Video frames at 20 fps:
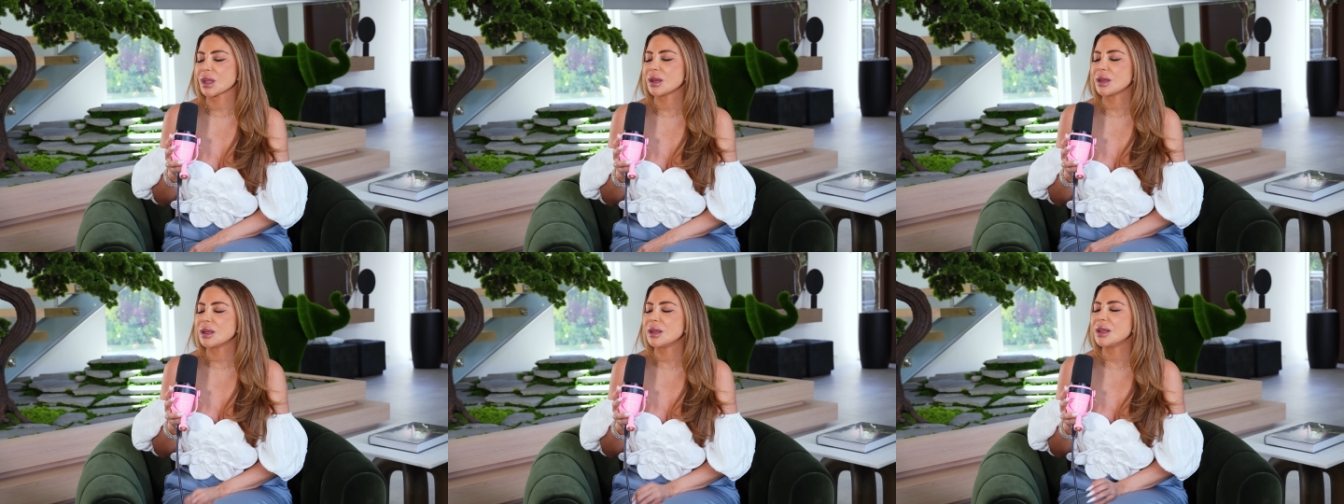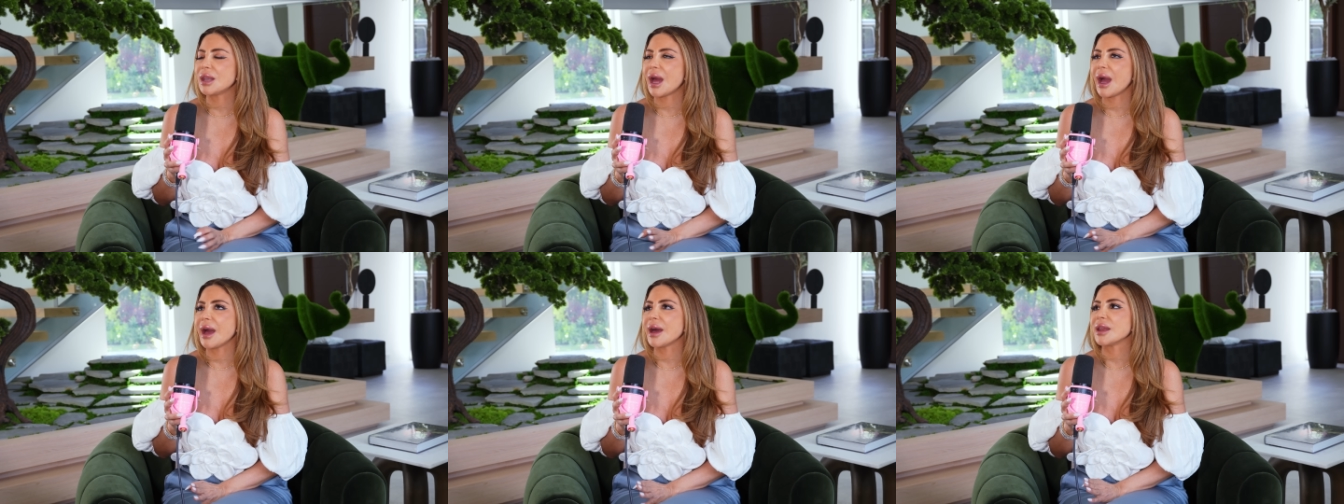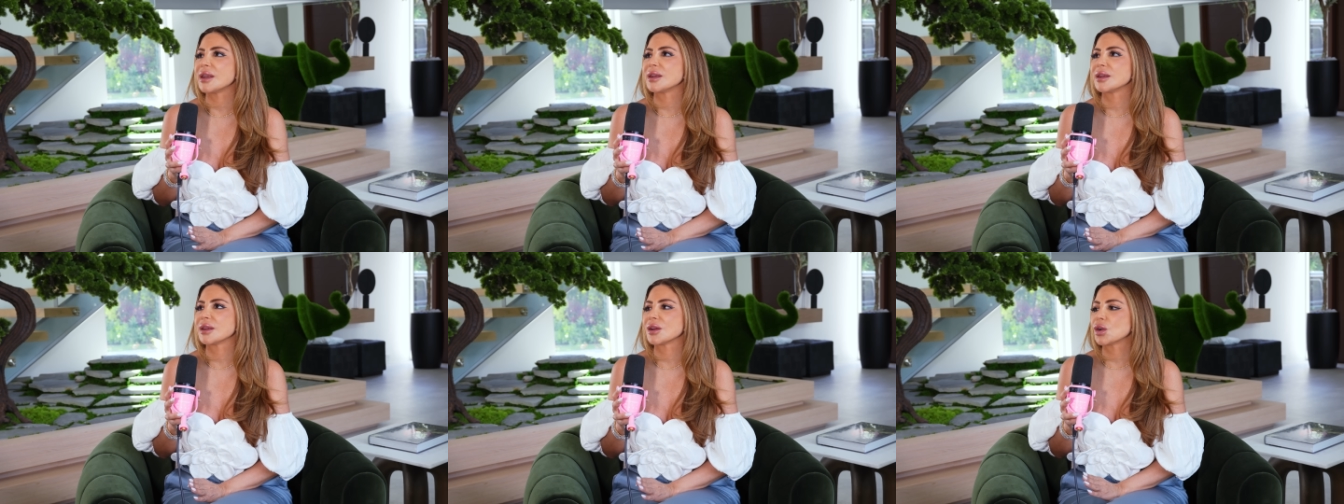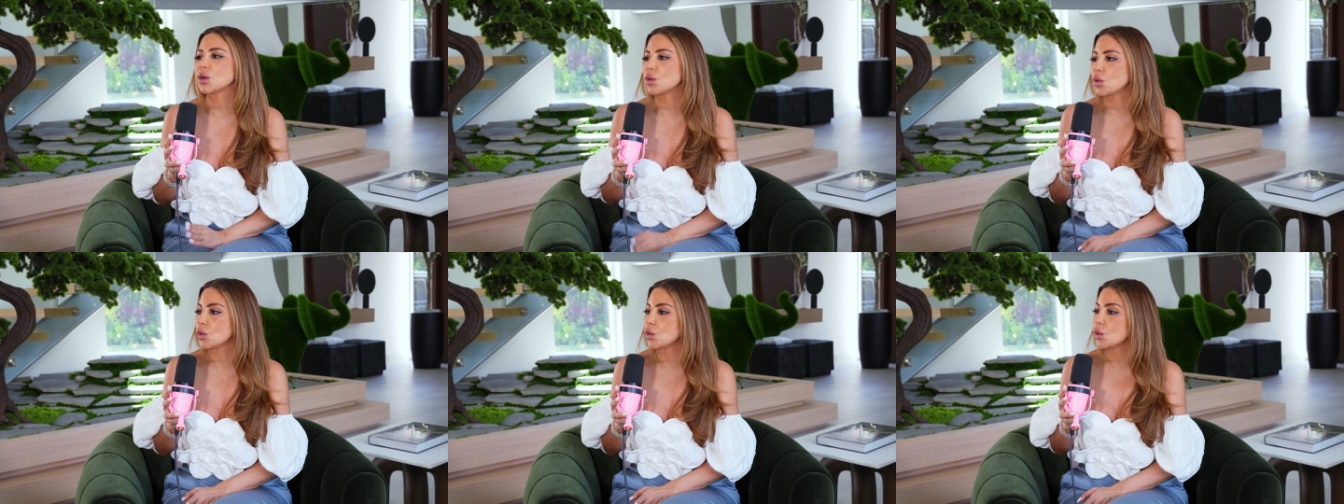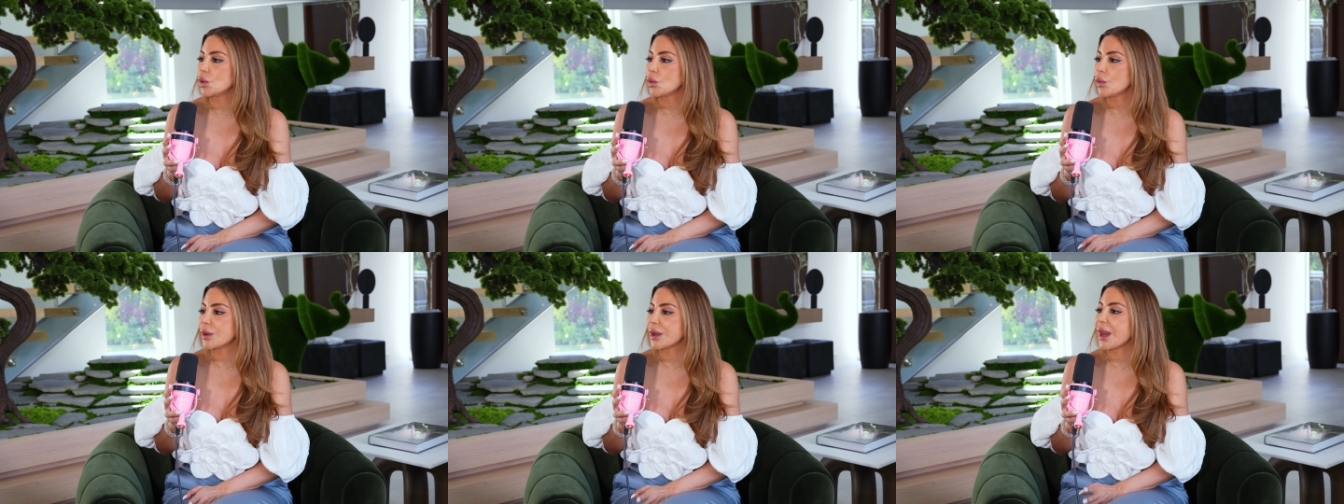not
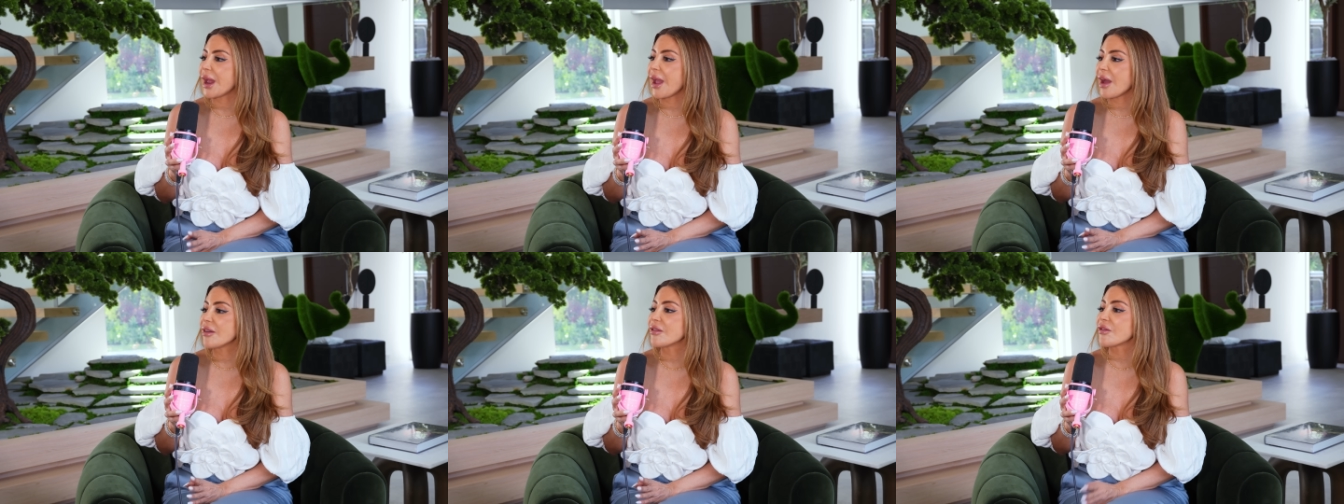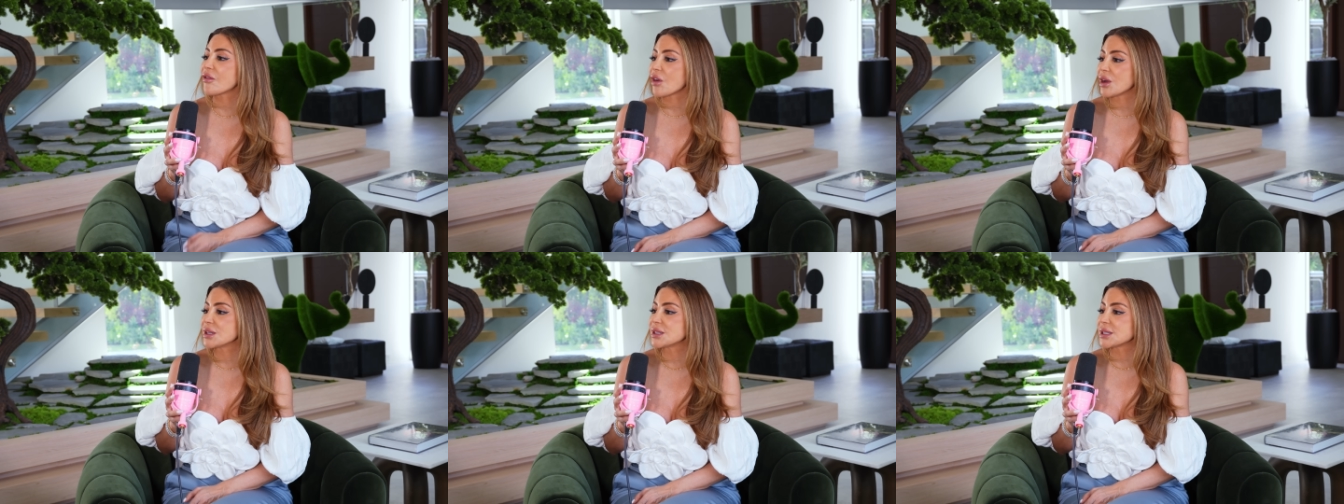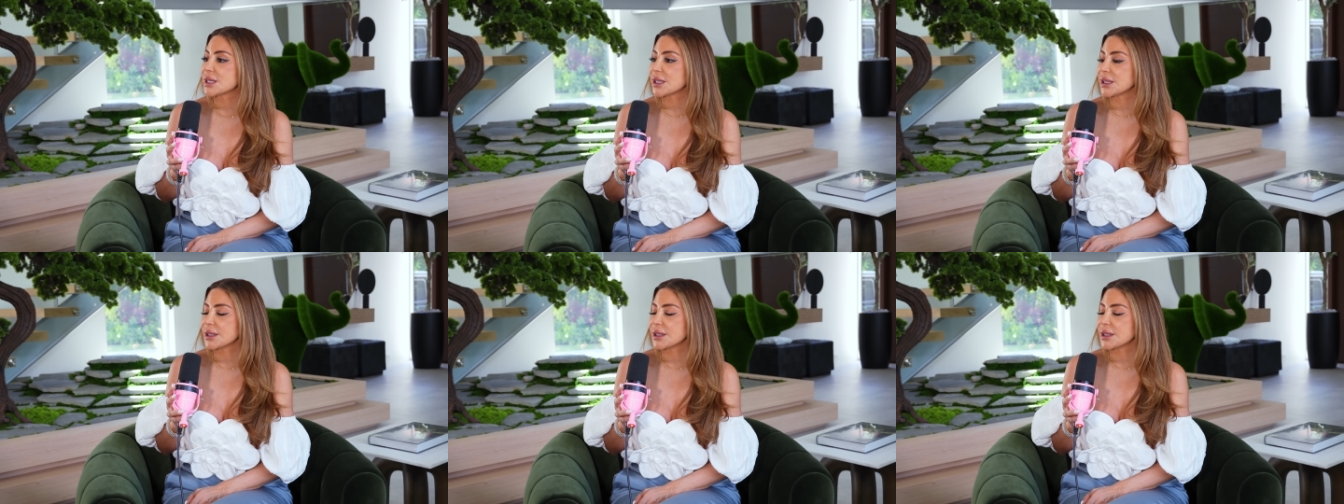cool? When I have friends that